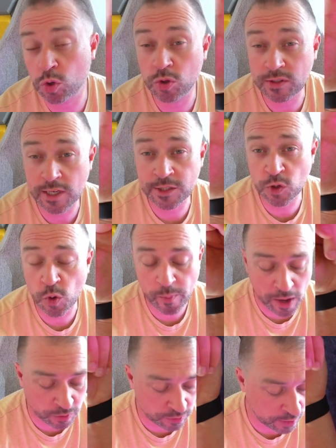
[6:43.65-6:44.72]
or desktop
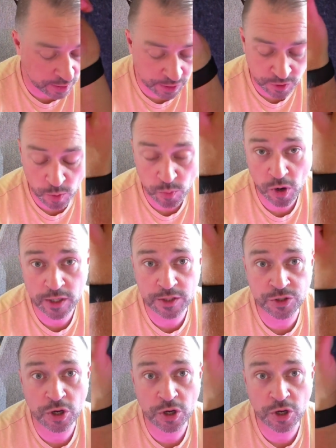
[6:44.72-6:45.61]
mount and you don't mind